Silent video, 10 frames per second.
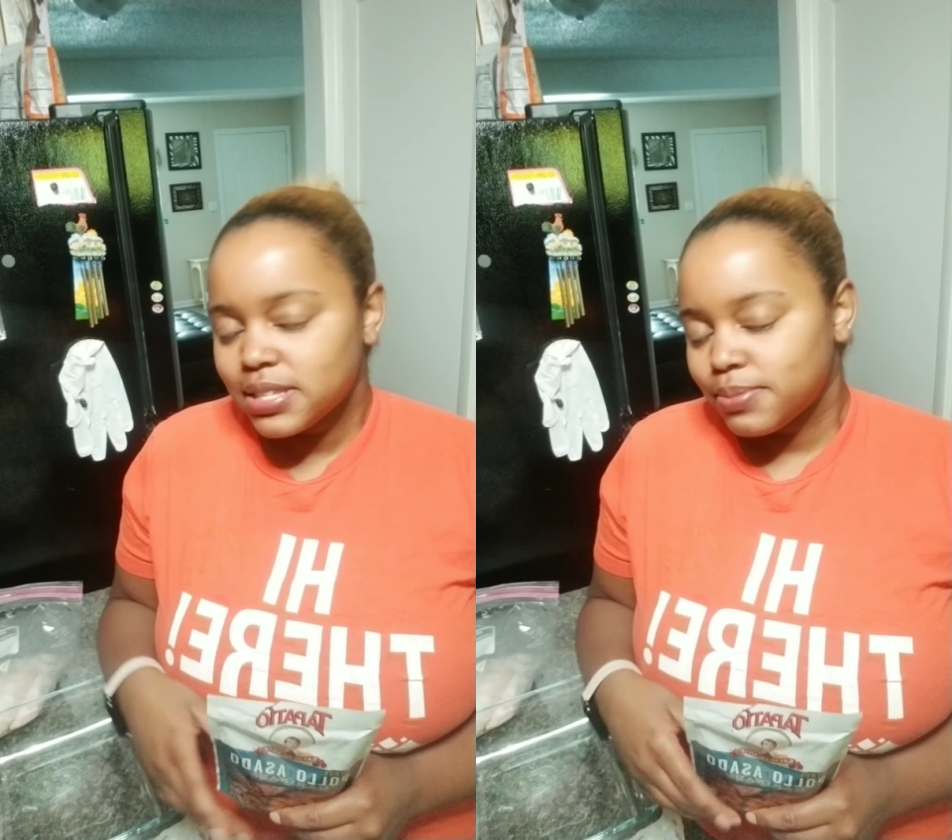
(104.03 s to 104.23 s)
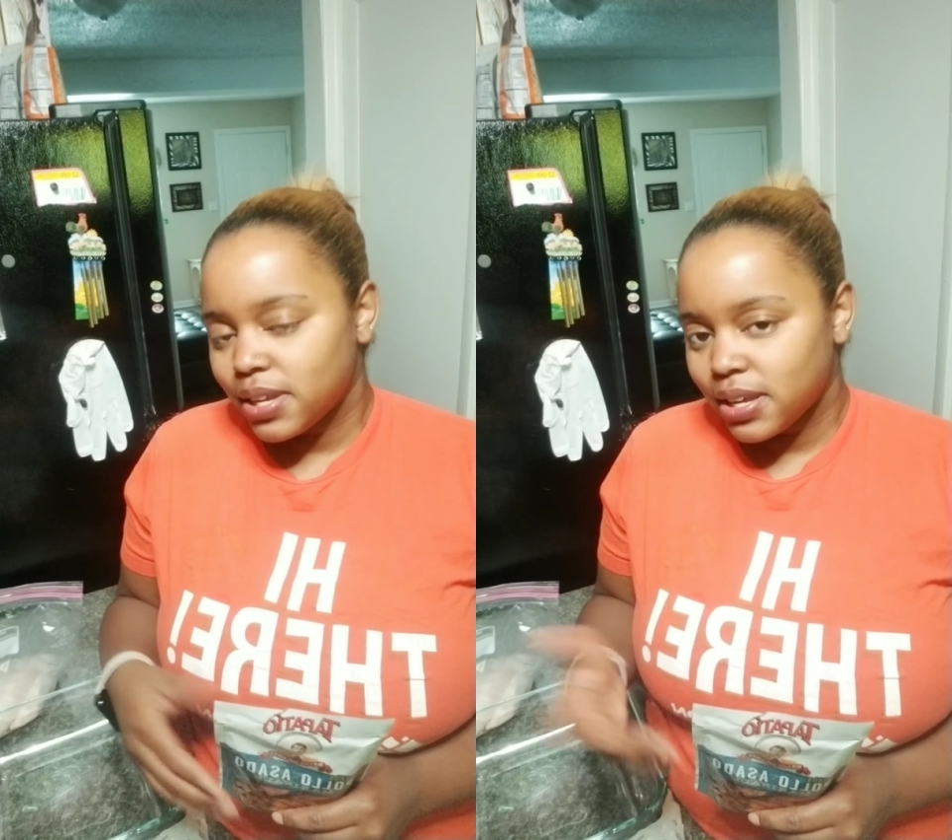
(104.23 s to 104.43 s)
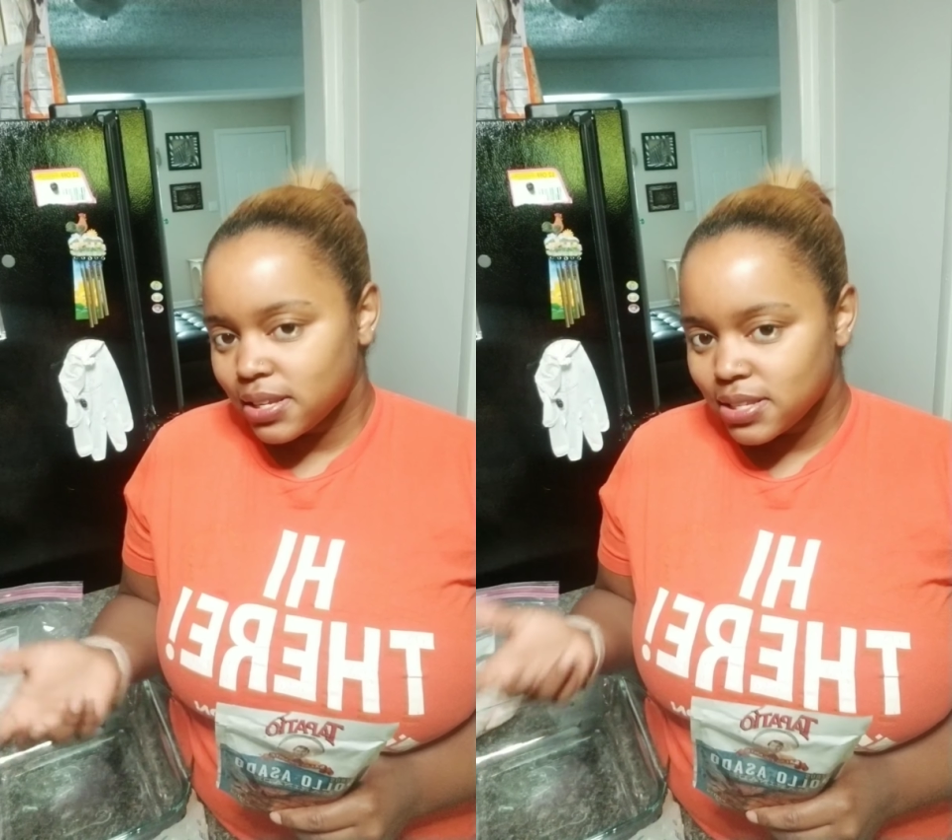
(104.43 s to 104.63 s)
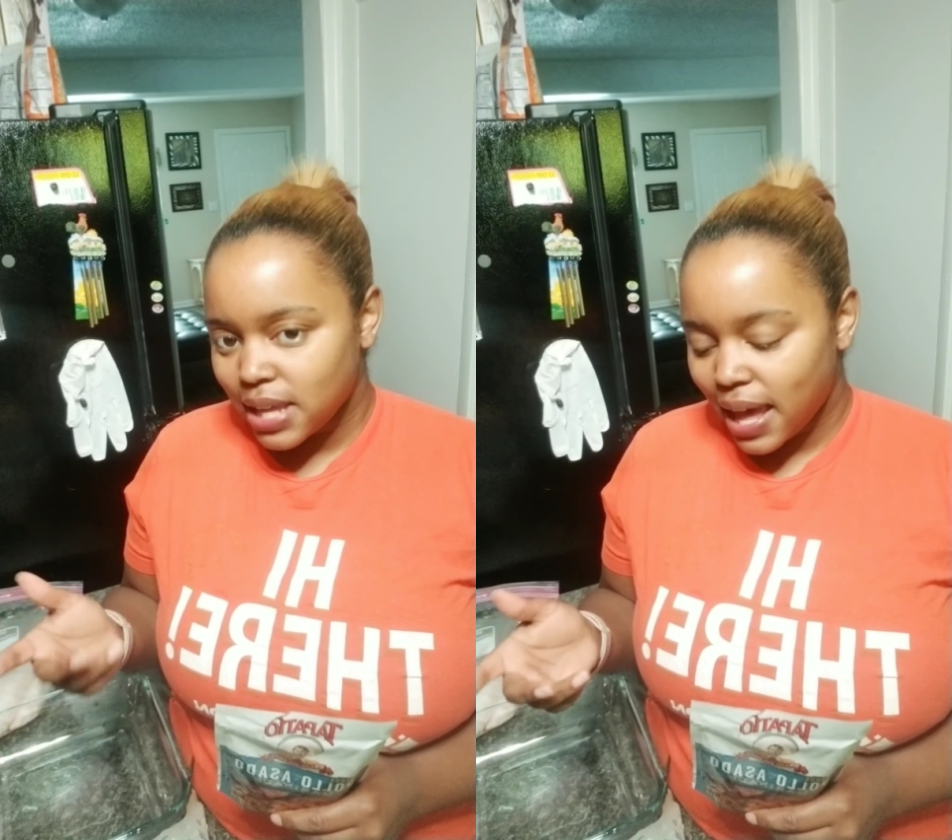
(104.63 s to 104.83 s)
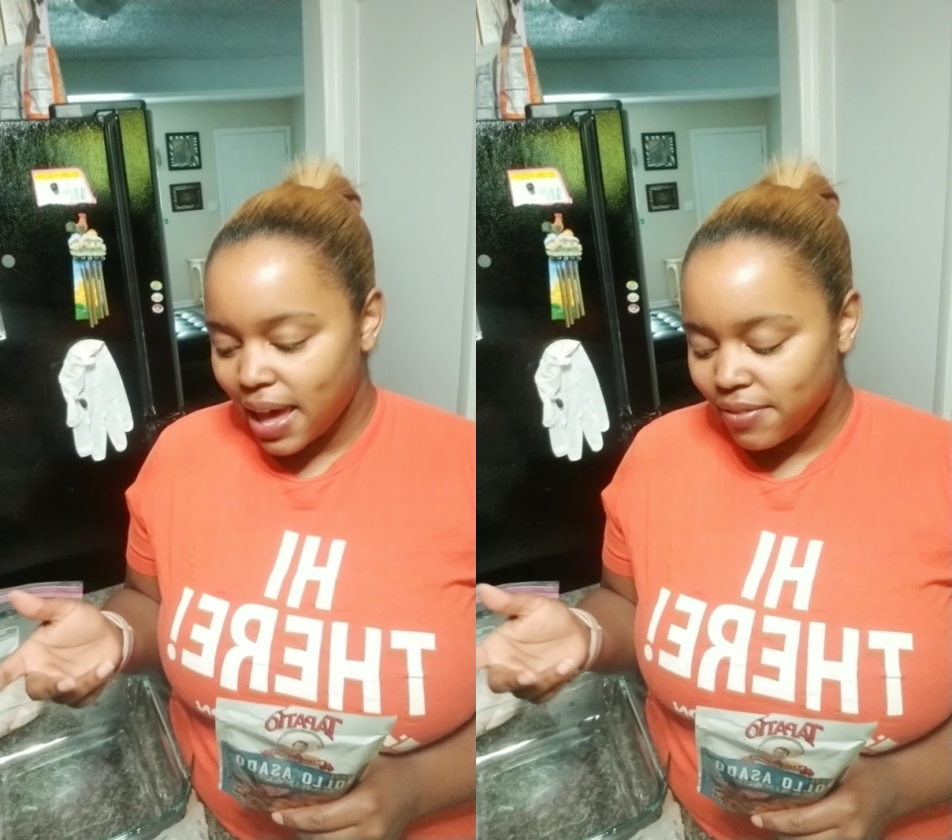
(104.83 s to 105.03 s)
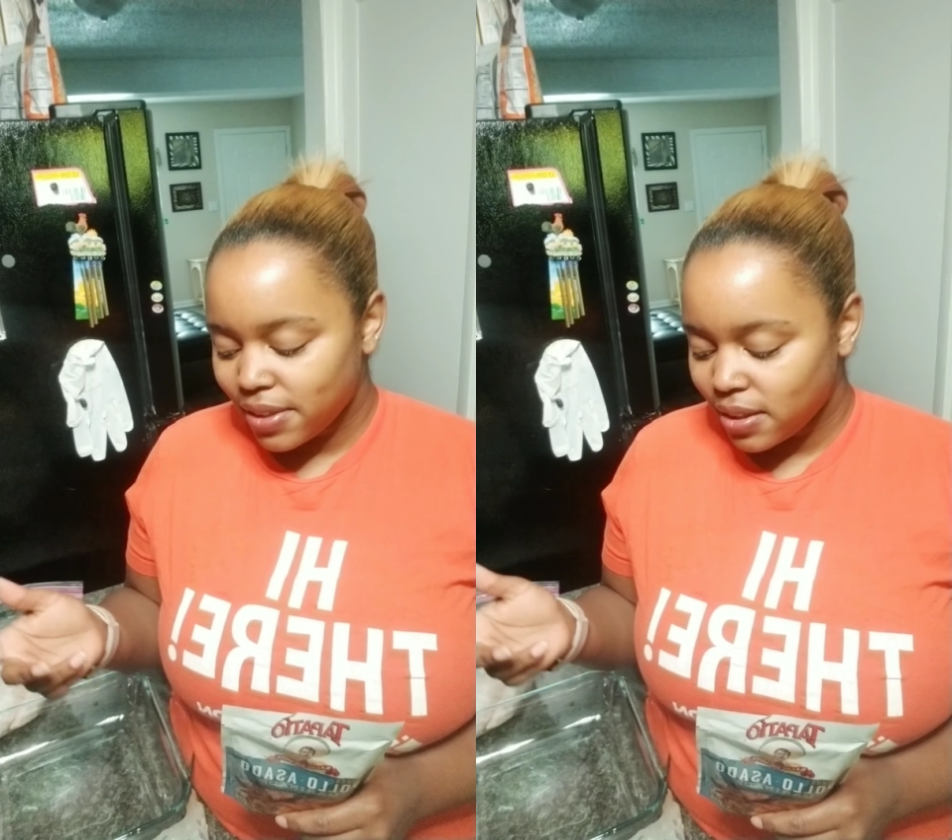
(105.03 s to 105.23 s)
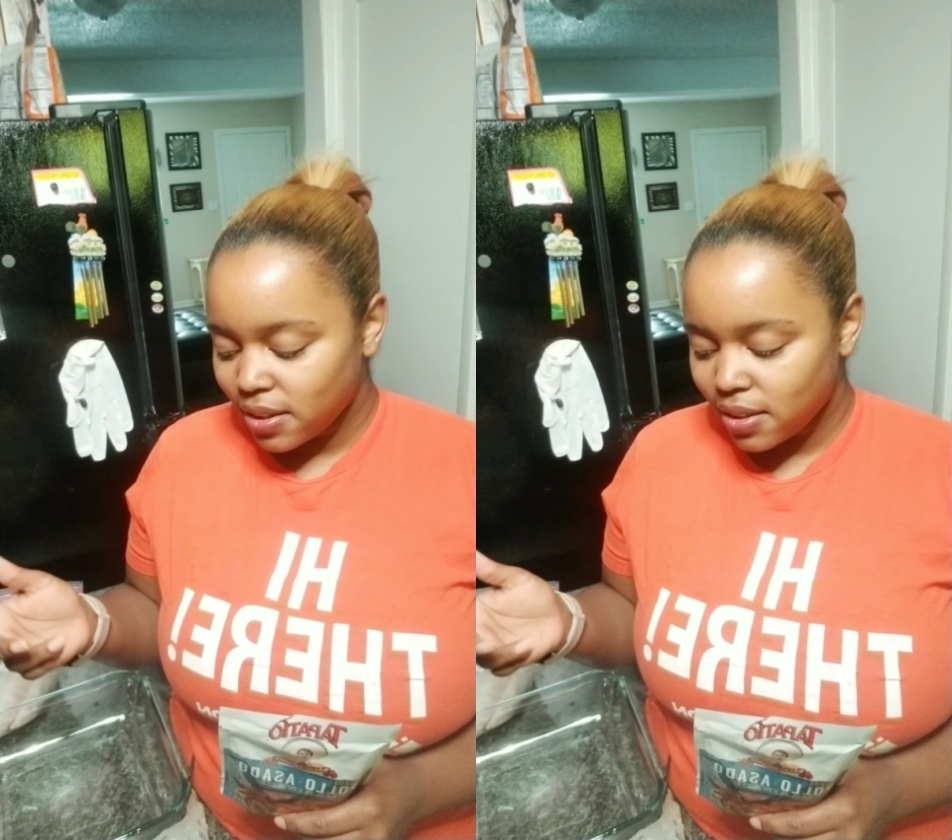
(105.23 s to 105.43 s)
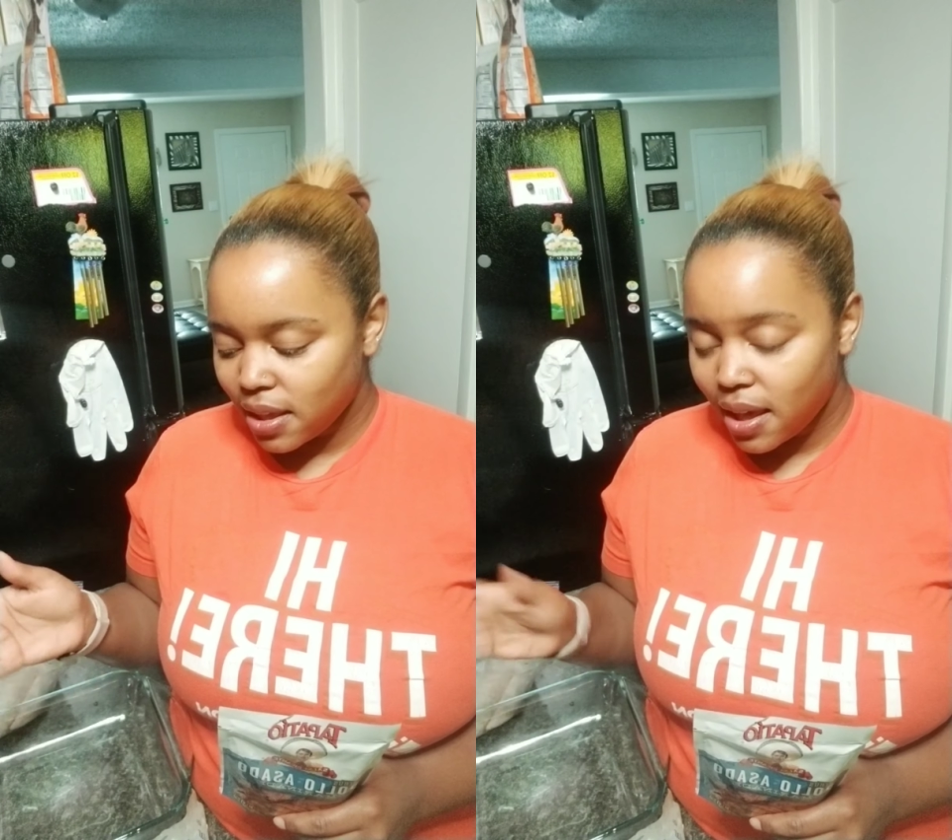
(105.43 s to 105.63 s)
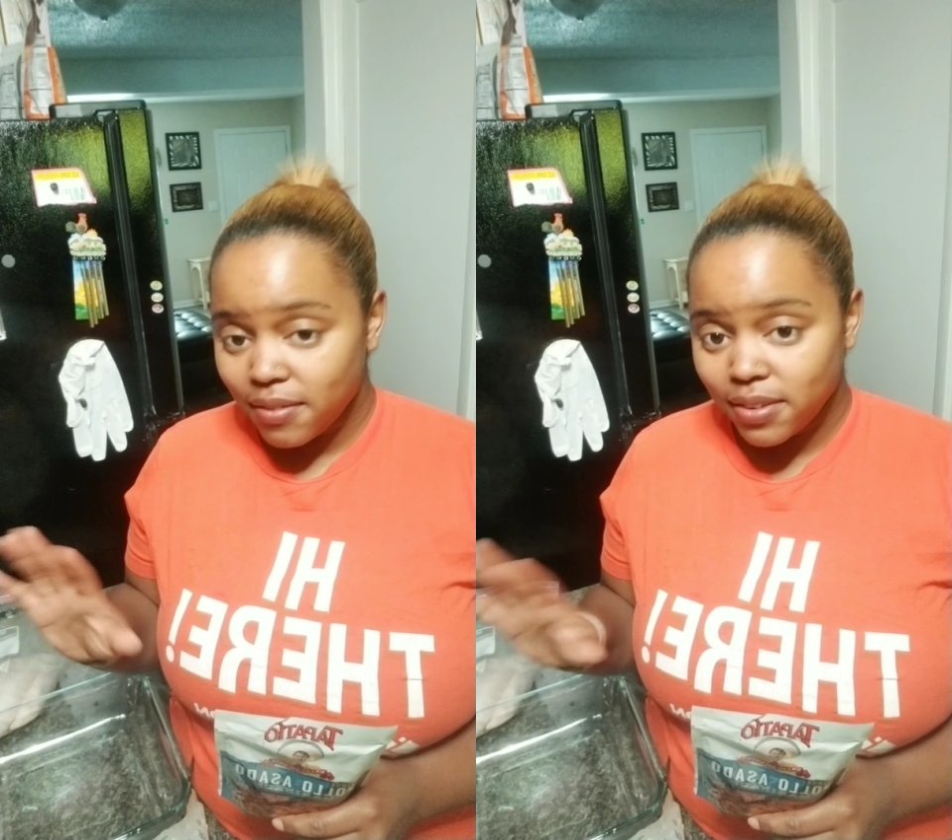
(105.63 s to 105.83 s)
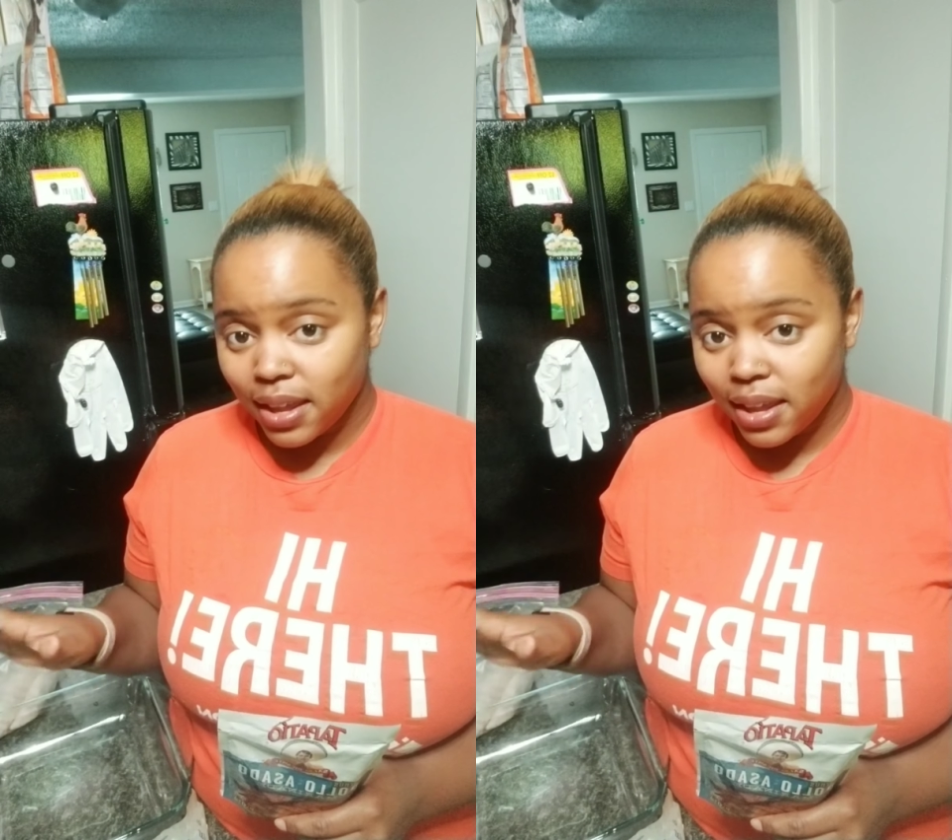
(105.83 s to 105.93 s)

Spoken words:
because I haven't